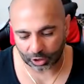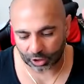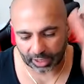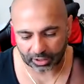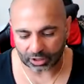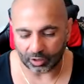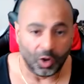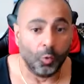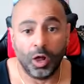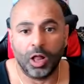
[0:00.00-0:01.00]
You're not just saying,
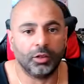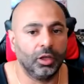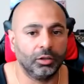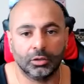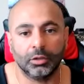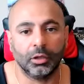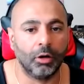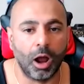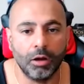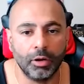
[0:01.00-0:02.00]
well, this is the
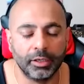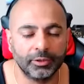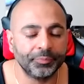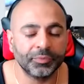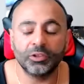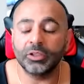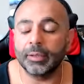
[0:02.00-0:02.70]
right way to Dude,